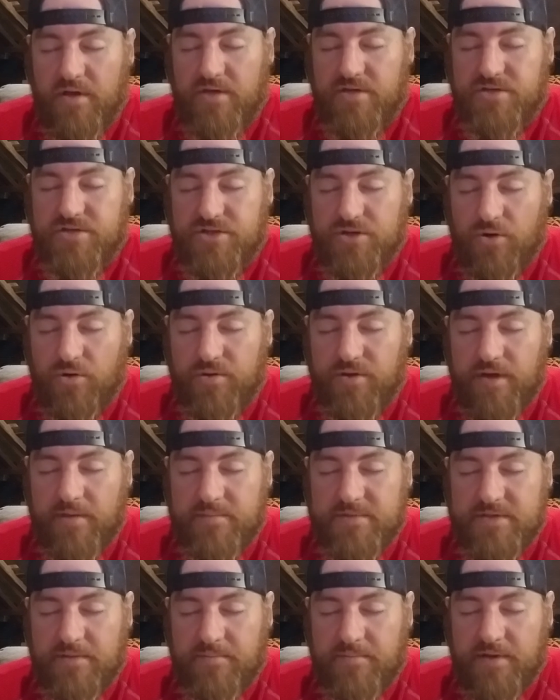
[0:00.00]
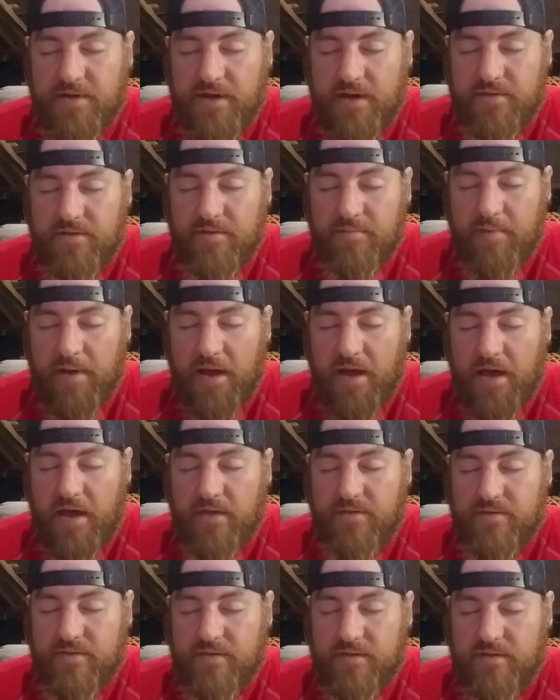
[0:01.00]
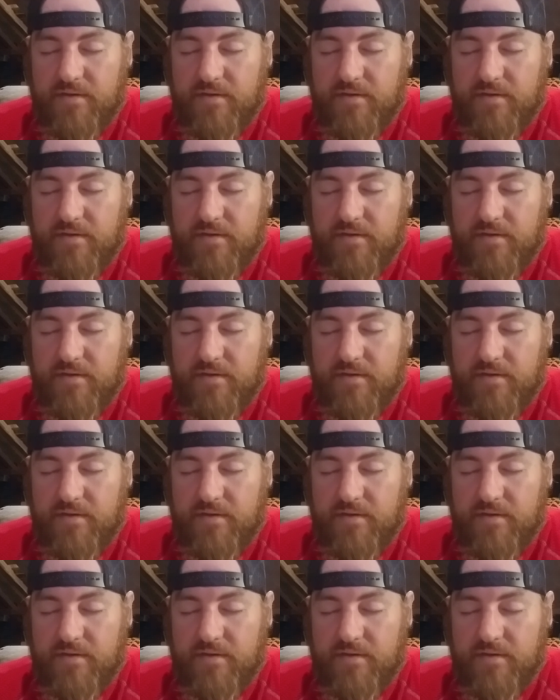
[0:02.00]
Show them something on their path